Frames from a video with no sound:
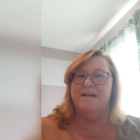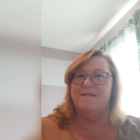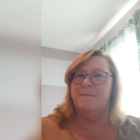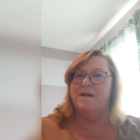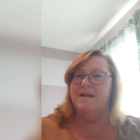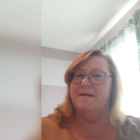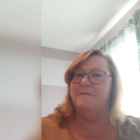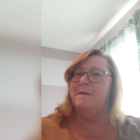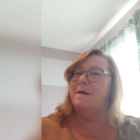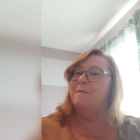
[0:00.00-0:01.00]
at the beginning of
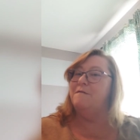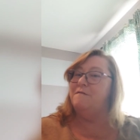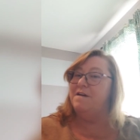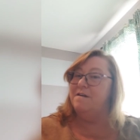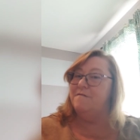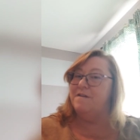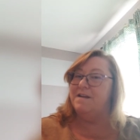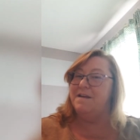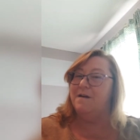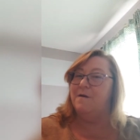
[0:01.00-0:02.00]
my reveal
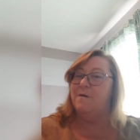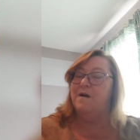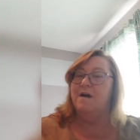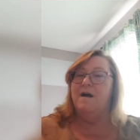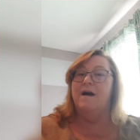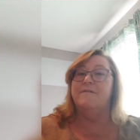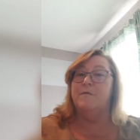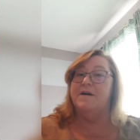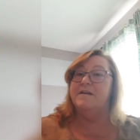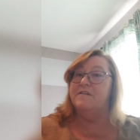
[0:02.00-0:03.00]
video of
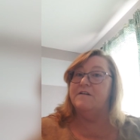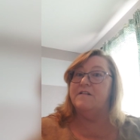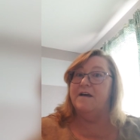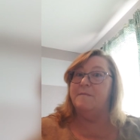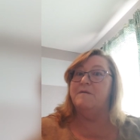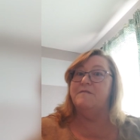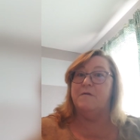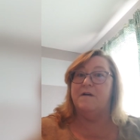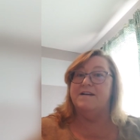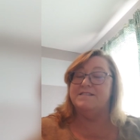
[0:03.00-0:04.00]
what it looked like
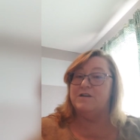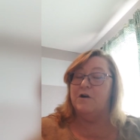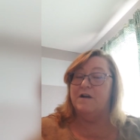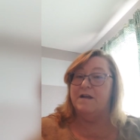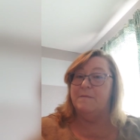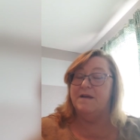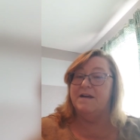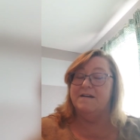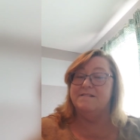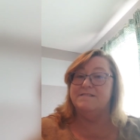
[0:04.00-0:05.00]
before I started,
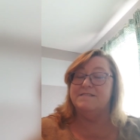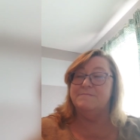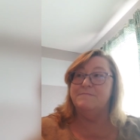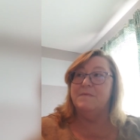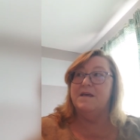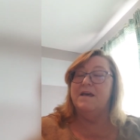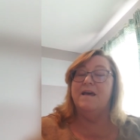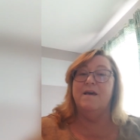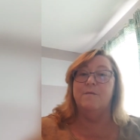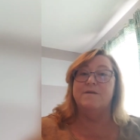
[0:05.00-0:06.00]
because
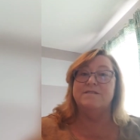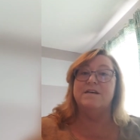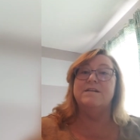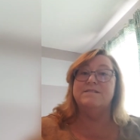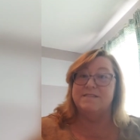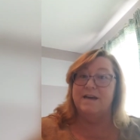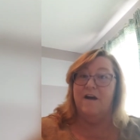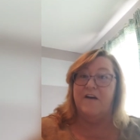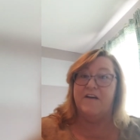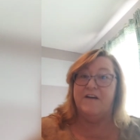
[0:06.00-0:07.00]
it was
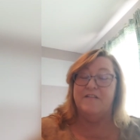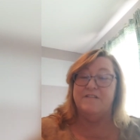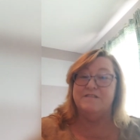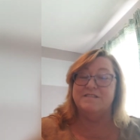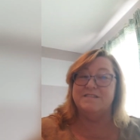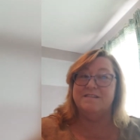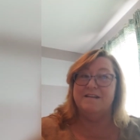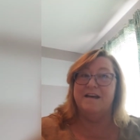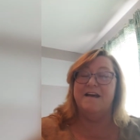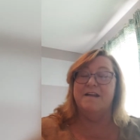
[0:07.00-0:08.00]
Seahawk colors
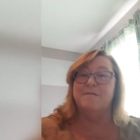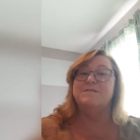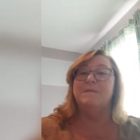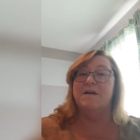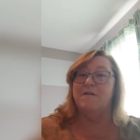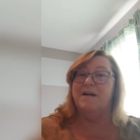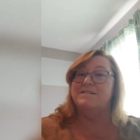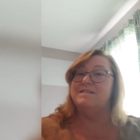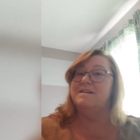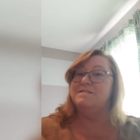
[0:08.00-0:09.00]
and it was my
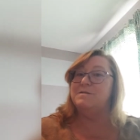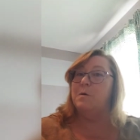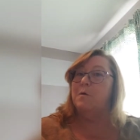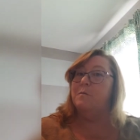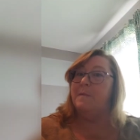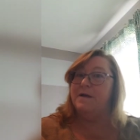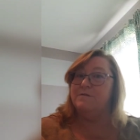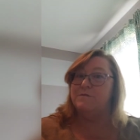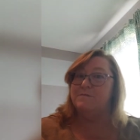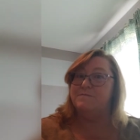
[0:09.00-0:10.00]
grandson's old
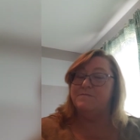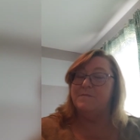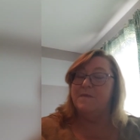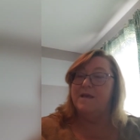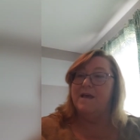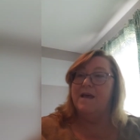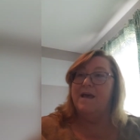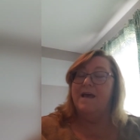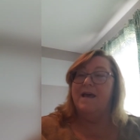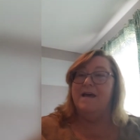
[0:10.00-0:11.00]
bedroom.
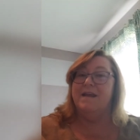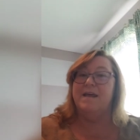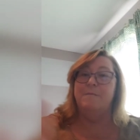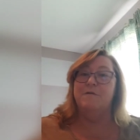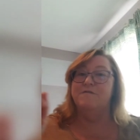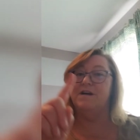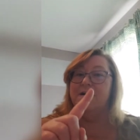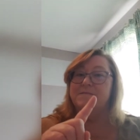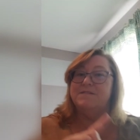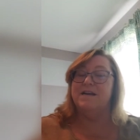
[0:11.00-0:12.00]
And he moved
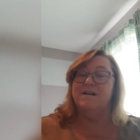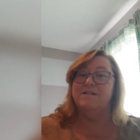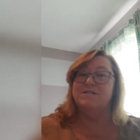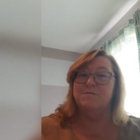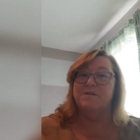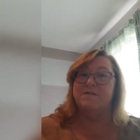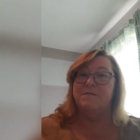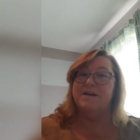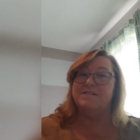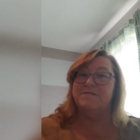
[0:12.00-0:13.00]
upstairs with the
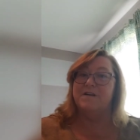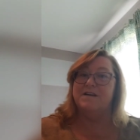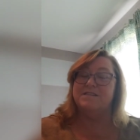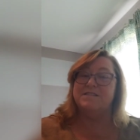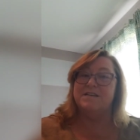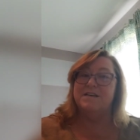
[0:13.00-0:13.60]
rest of us